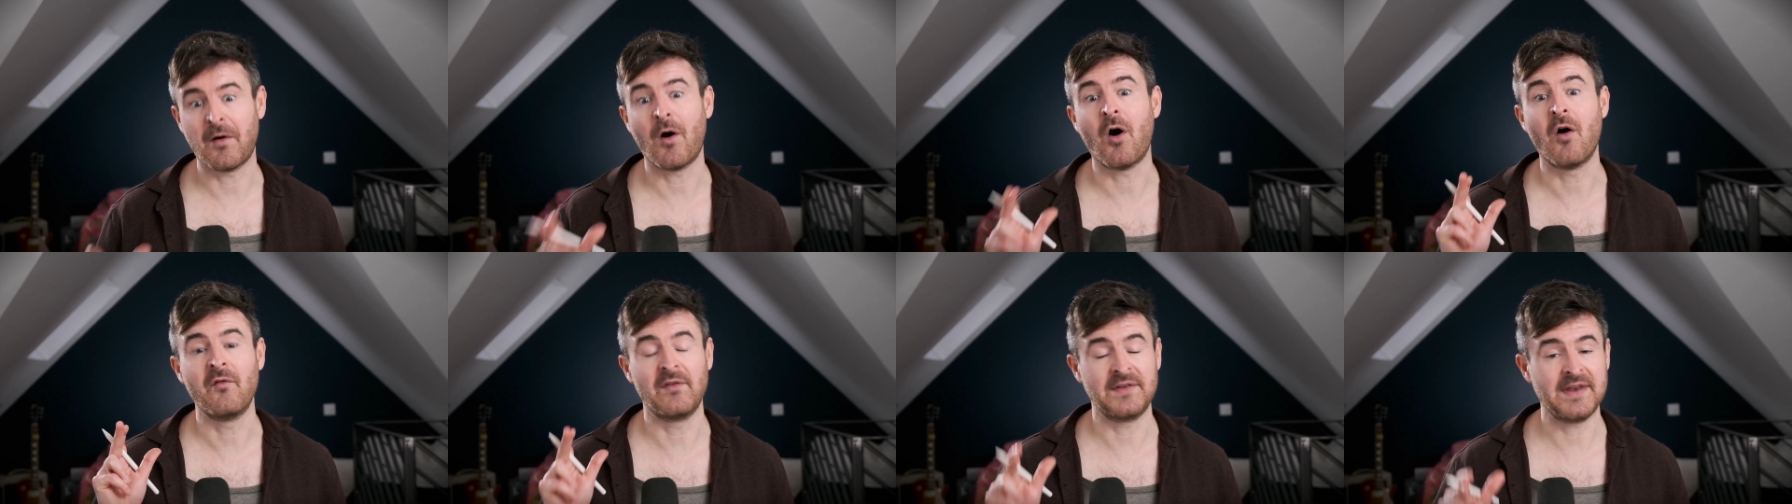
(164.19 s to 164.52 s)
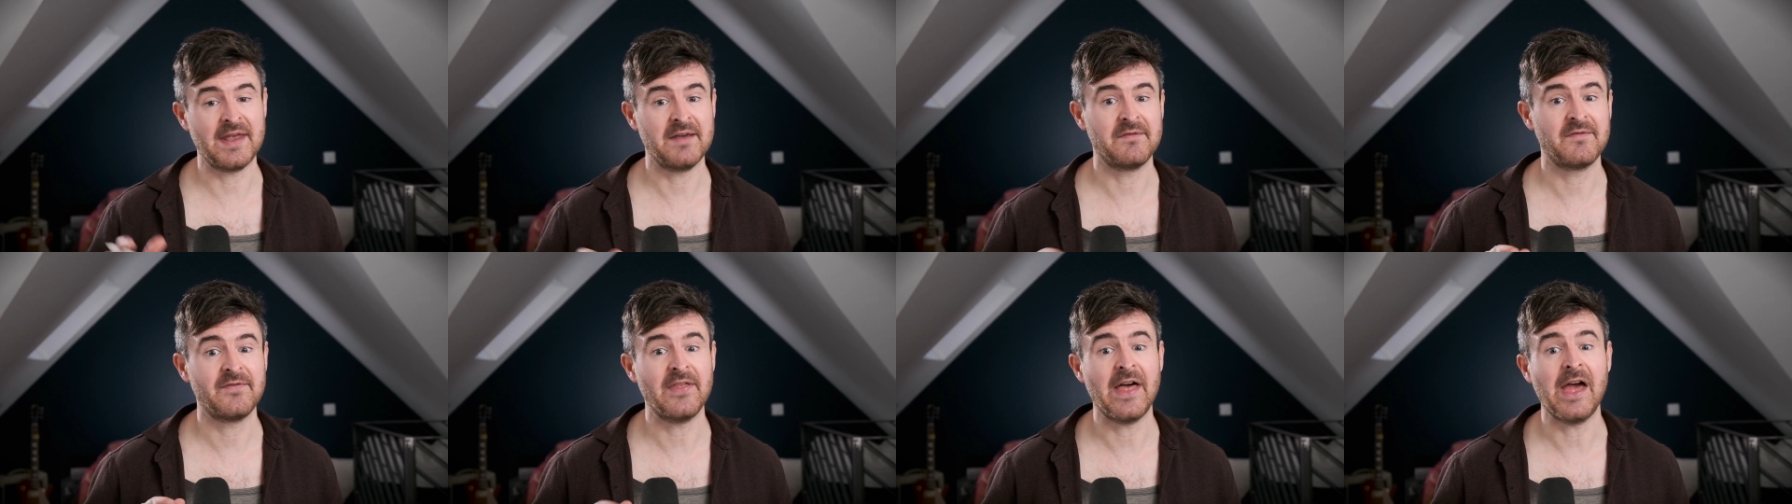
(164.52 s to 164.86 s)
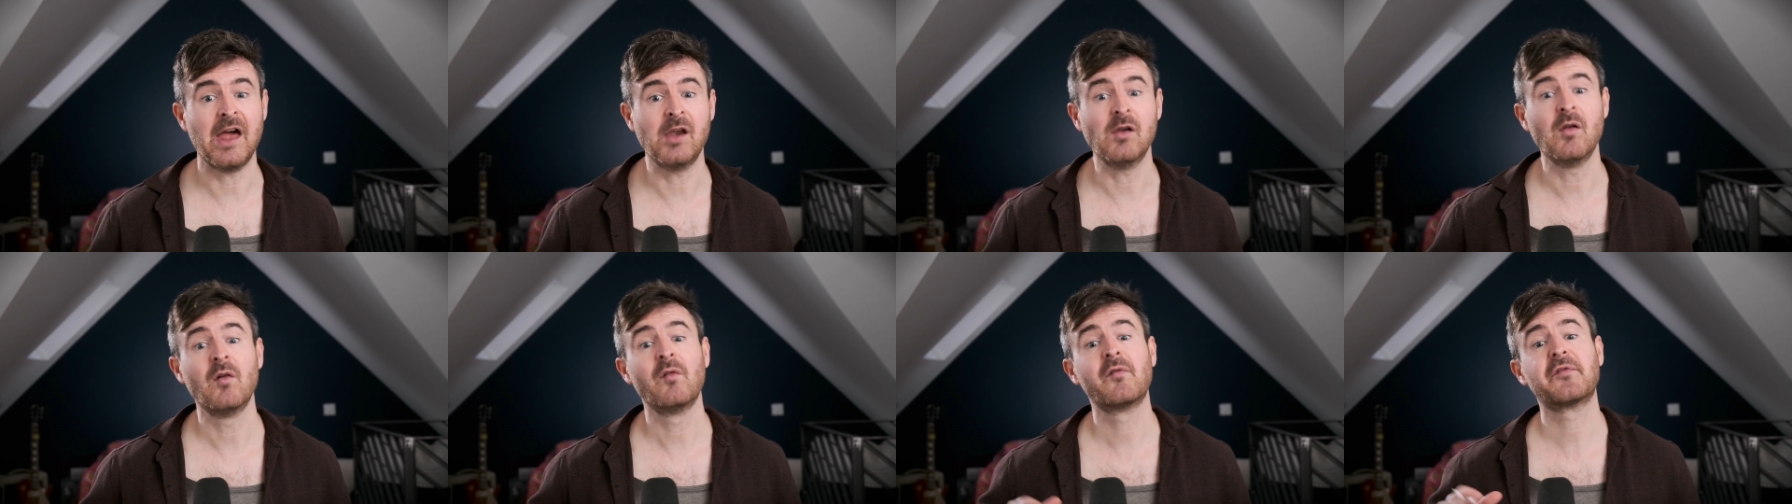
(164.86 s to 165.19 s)
of an if
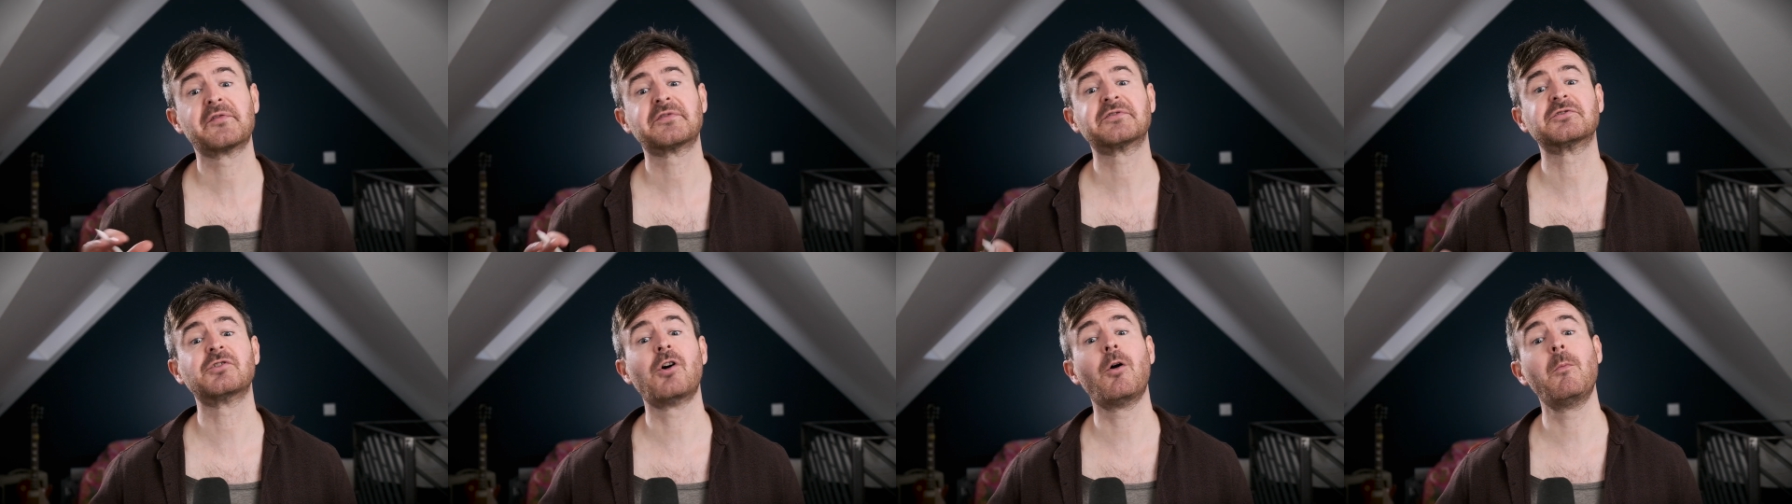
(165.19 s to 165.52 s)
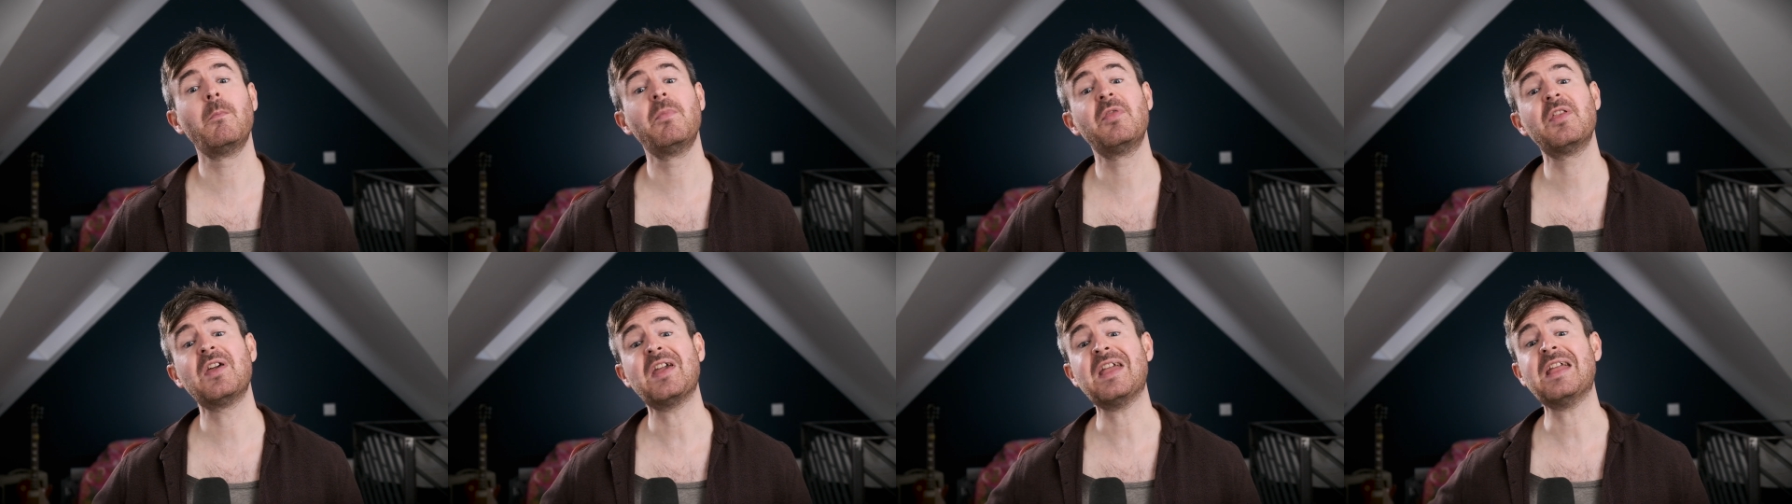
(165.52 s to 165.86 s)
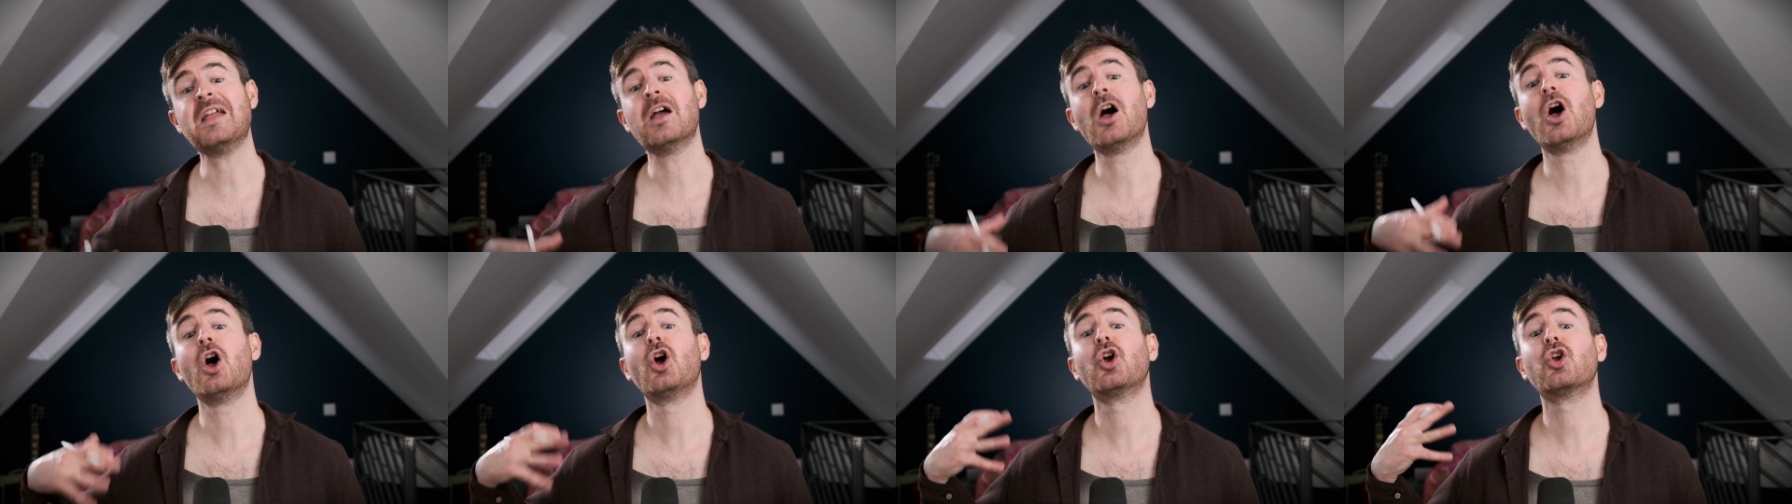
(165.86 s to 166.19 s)
then from
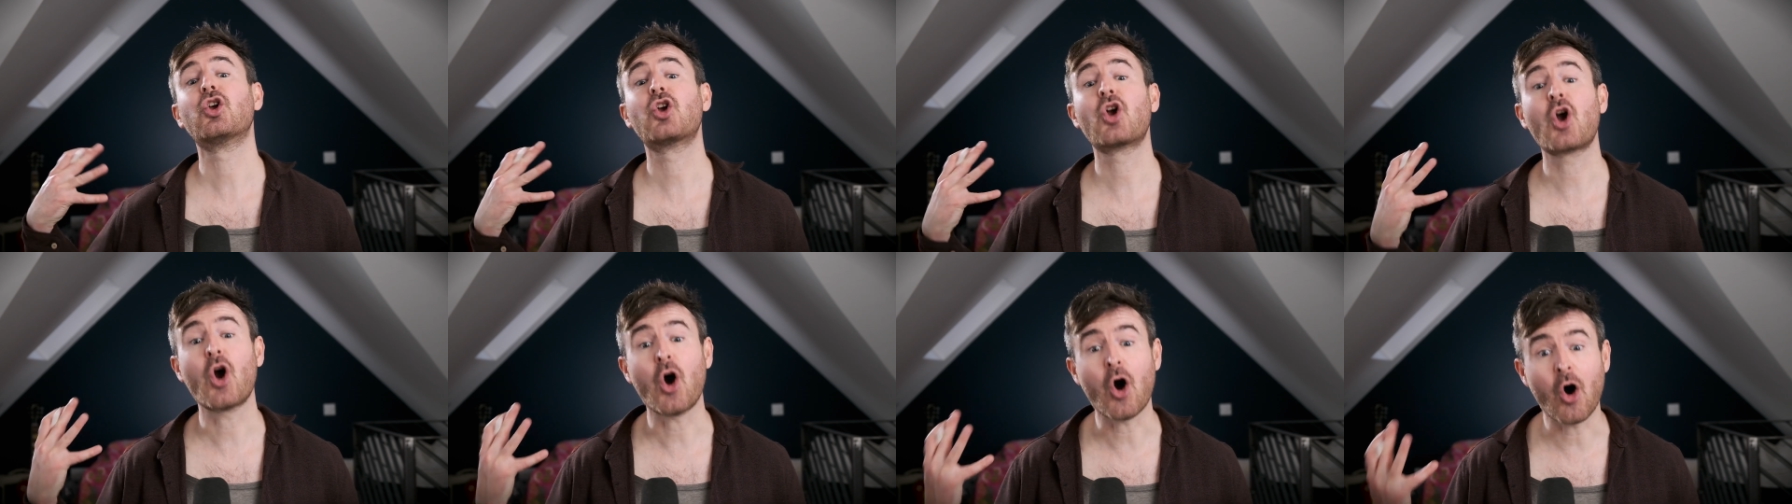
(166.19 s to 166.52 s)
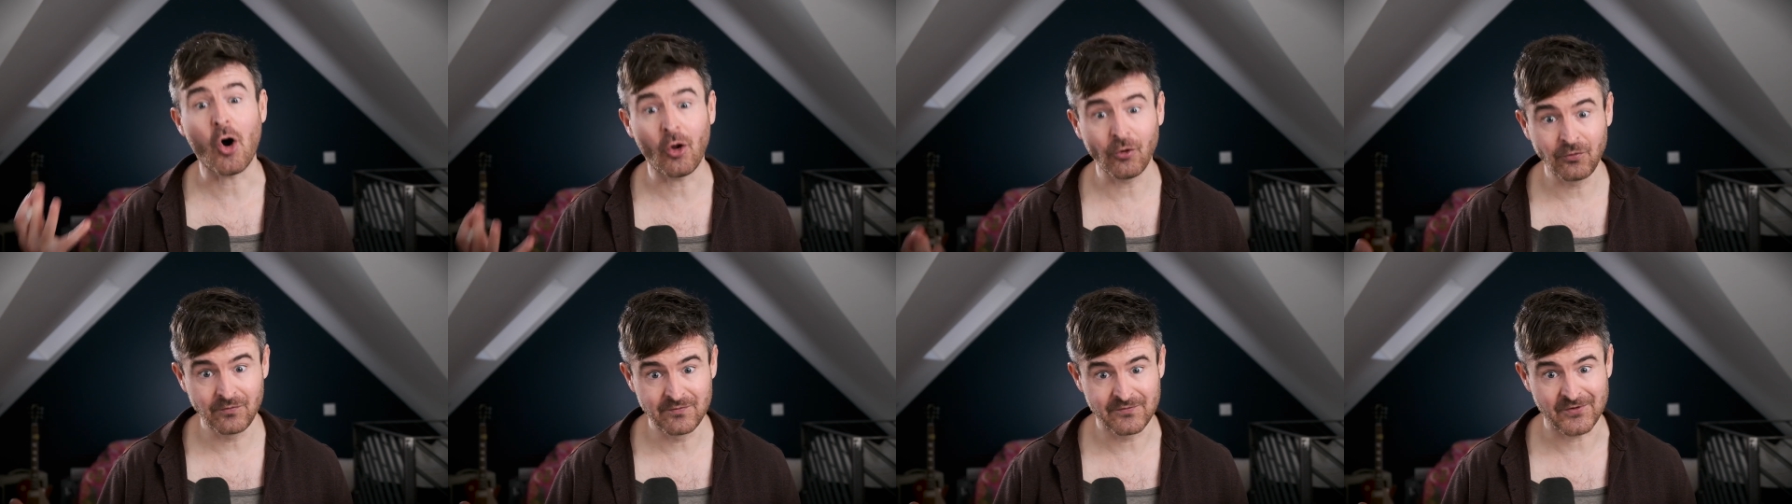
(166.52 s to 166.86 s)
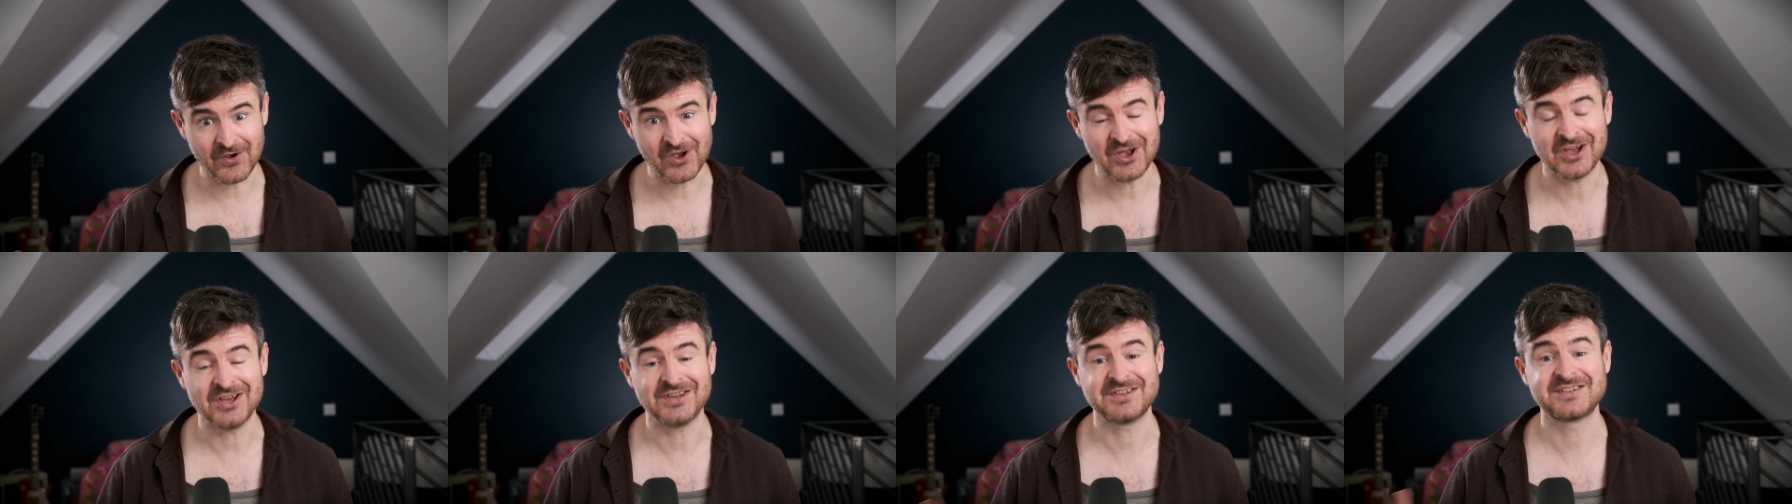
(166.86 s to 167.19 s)
the
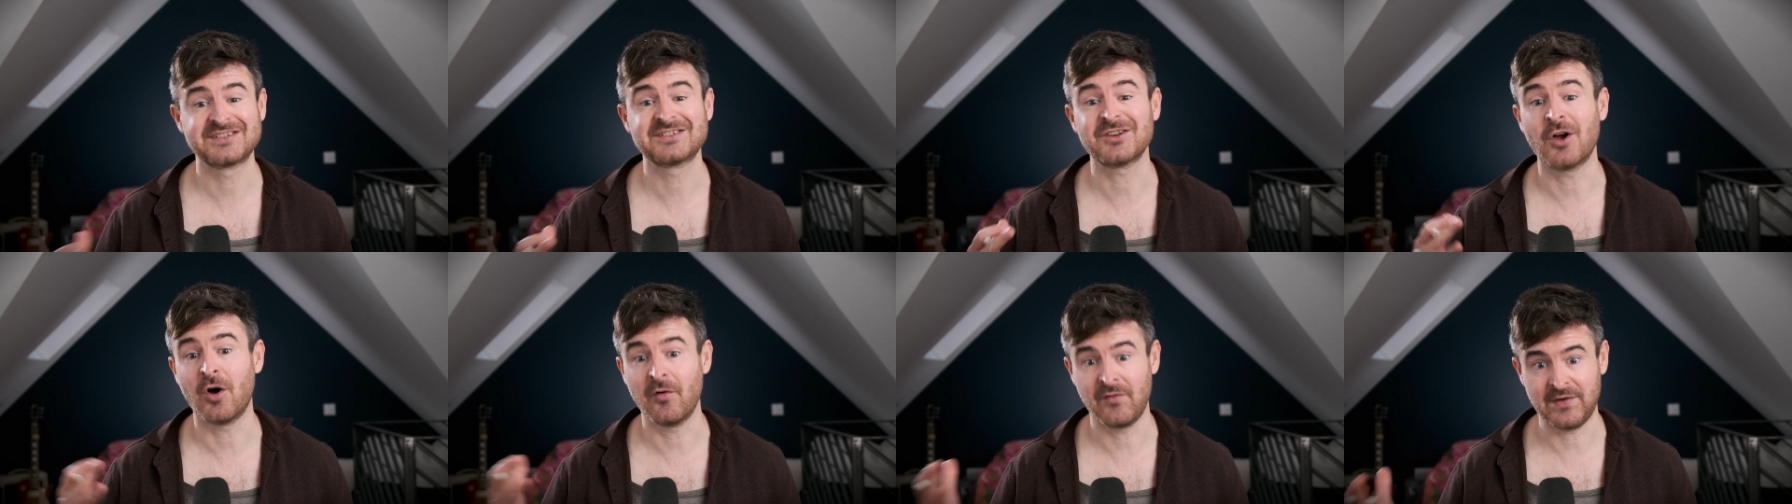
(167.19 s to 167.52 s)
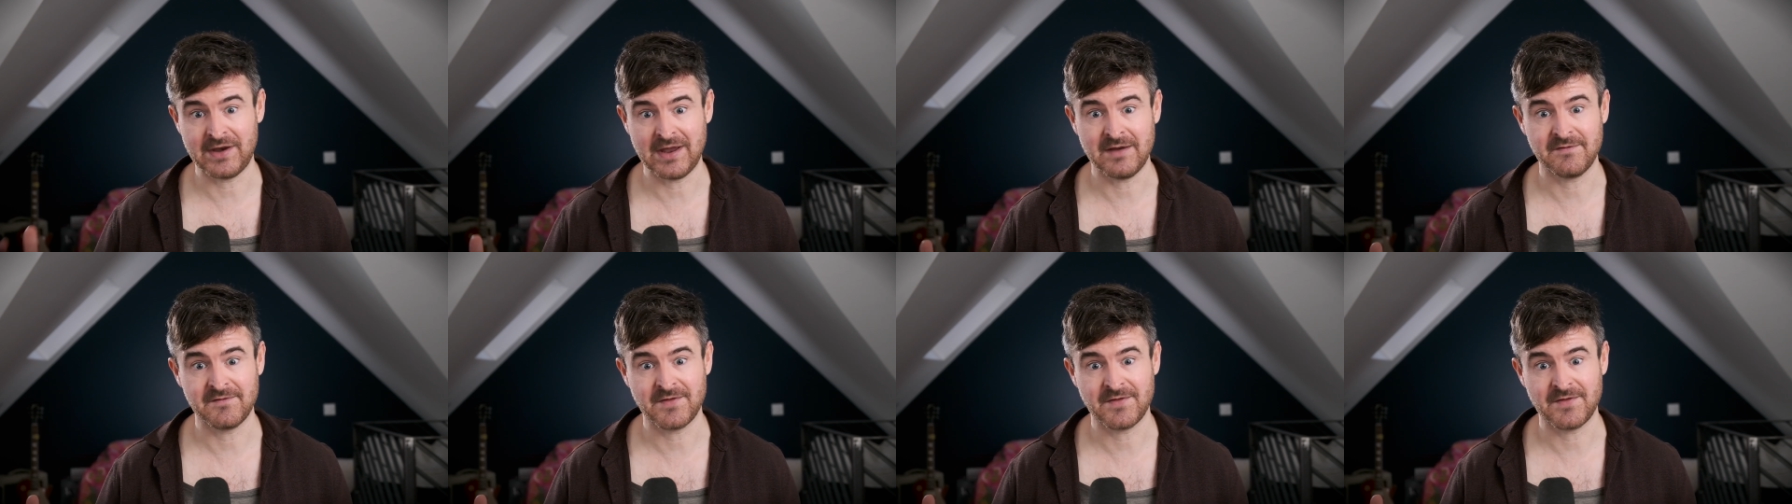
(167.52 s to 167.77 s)
converse of an if